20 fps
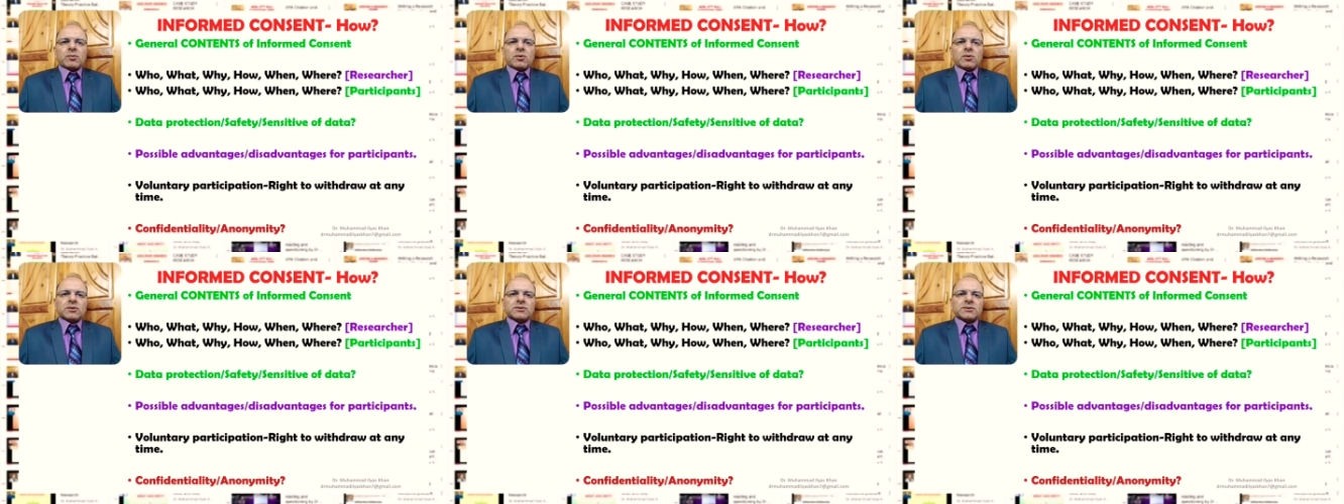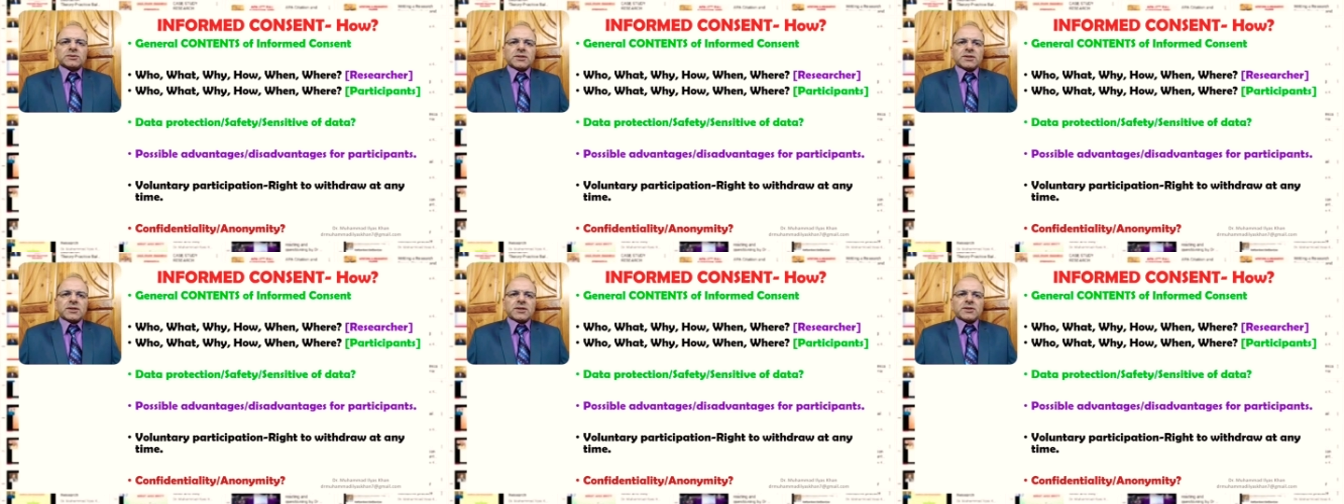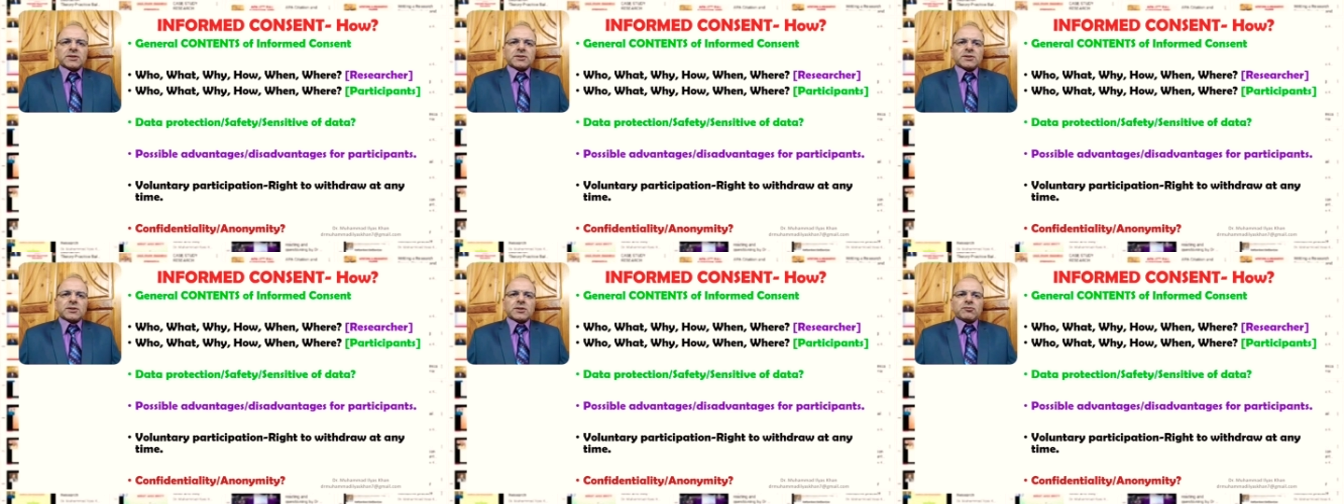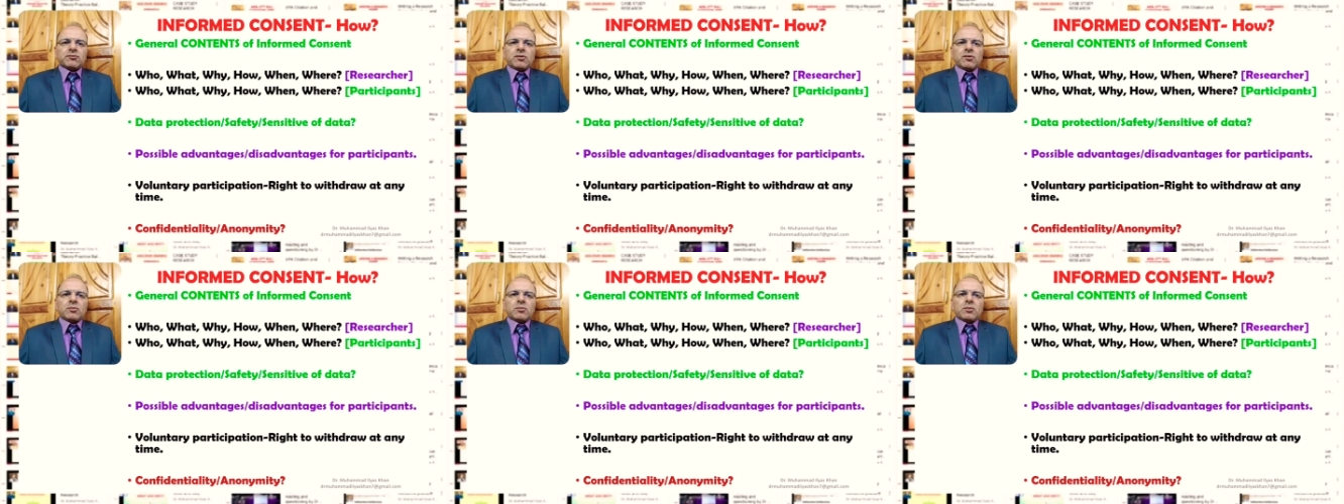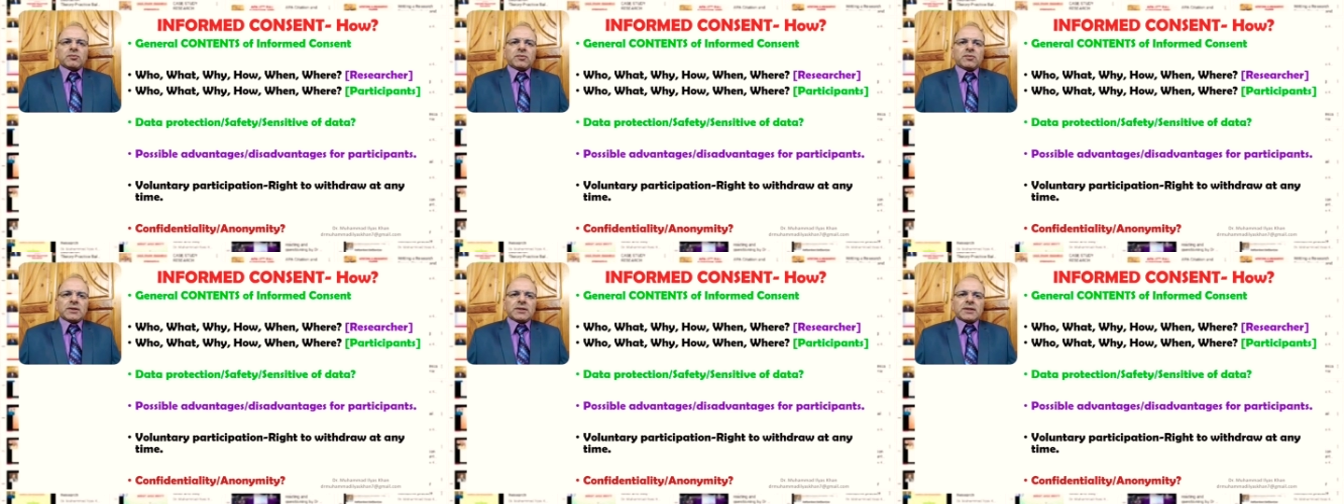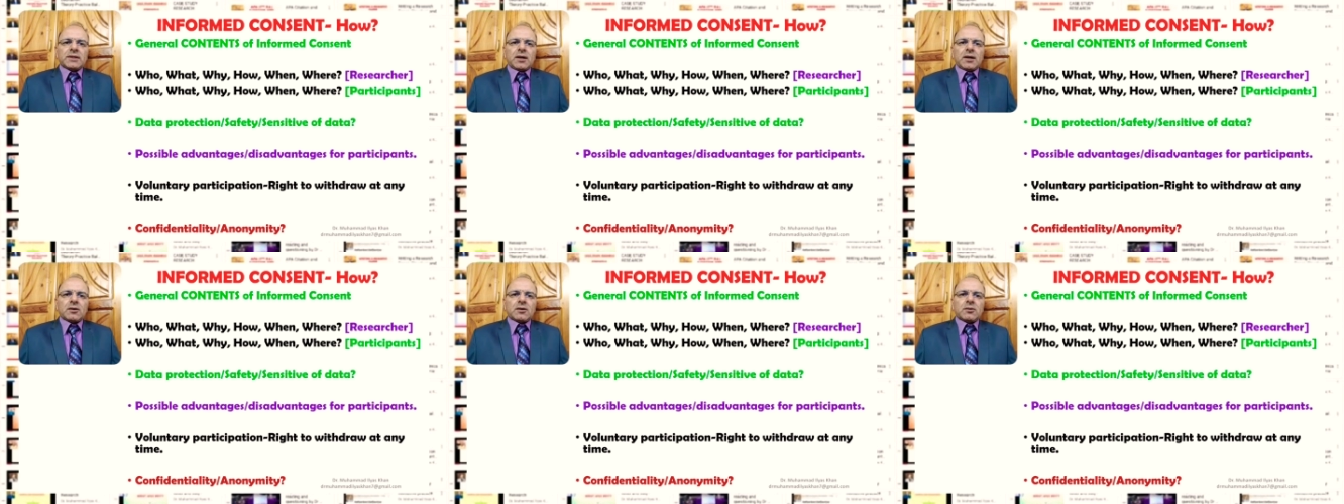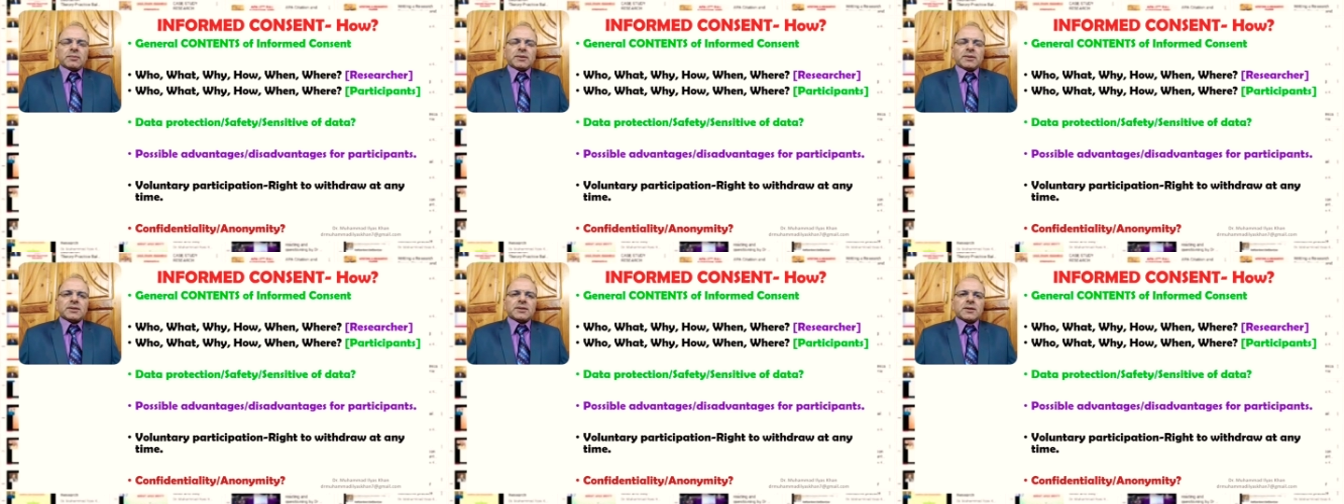consent is in the form of a
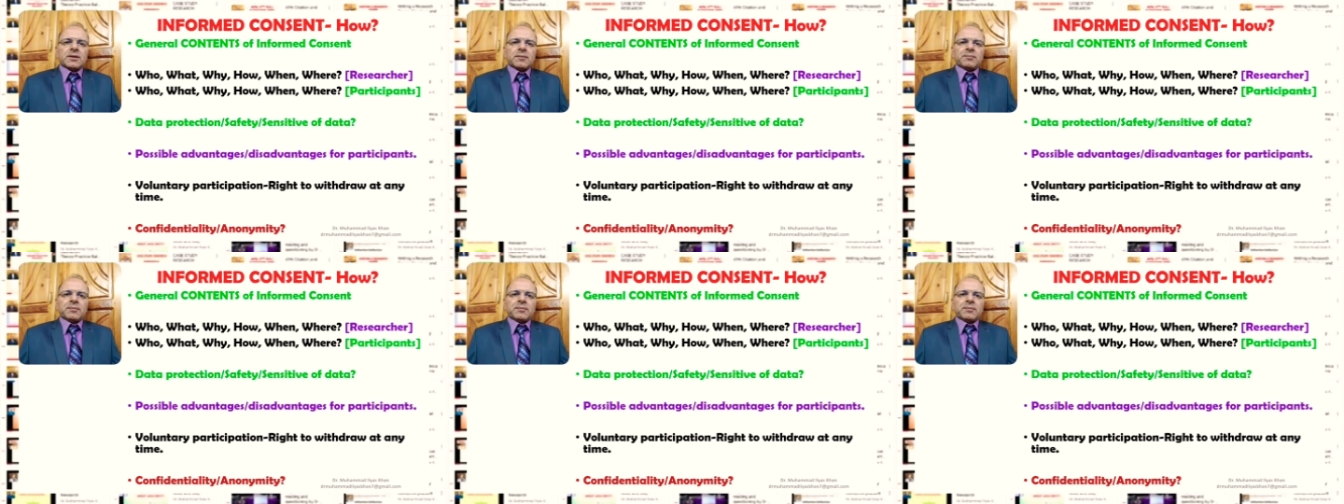document,